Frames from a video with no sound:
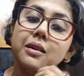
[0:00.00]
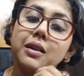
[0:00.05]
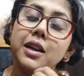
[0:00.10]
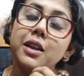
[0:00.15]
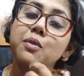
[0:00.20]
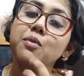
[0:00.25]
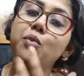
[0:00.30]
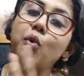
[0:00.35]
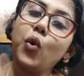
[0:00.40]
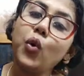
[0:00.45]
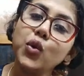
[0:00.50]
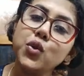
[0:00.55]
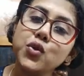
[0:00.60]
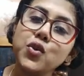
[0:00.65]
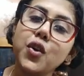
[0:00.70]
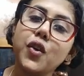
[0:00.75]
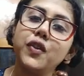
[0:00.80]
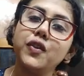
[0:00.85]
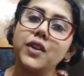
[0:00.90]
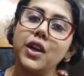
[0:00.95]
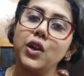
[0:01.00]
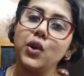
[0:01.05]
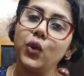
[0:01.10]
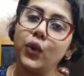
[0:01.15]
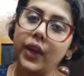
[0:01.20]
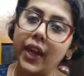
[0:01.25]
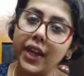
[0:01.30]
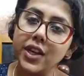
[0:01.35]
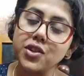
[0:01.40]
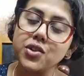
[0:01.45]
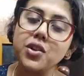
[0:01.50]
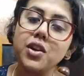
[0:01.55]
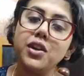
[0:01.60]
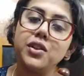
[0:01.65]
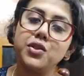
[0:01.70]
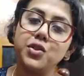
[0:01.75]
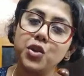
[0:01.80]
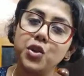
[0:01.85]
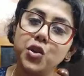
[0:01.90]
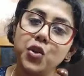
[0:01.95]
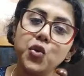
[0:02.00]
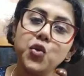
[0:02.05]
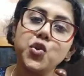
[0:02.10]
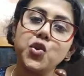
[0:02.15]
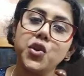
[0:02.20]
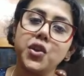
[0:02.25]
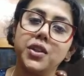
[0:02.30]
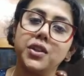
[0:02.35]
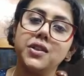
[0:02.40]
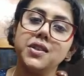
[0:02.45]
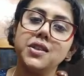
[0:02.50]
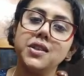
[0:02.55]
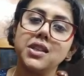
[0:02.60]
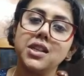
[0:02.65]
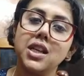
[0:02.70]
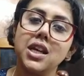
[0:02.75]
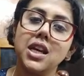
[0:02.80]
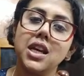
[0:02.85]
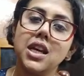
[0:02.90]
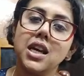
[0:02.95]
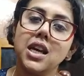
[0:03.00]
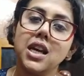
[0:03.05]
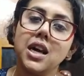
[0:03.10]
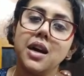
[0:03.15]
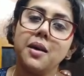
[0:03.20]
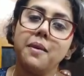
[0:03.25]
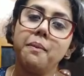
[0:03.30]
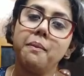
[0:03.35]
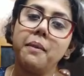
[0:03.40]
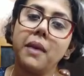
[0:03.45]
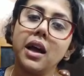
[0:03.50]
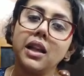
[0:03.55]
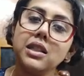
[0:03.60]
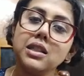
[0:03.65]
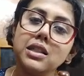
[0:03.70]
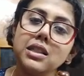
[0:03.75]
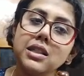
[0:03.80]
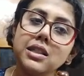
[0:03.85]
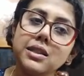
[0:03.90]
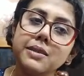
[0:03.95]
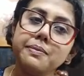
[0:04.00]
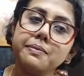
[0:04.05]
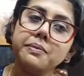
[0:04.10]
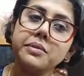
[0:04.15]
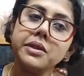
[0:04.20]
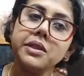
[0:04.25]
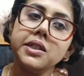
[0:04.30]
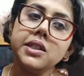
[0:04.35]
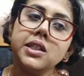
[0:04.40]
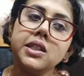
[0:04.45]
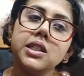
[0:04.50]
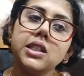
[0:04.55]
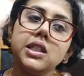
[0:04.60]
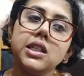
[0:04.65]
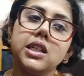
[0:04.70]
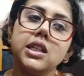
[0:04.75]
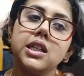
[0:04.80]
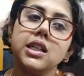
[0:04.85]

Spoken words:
in most of the educational institutions, multiple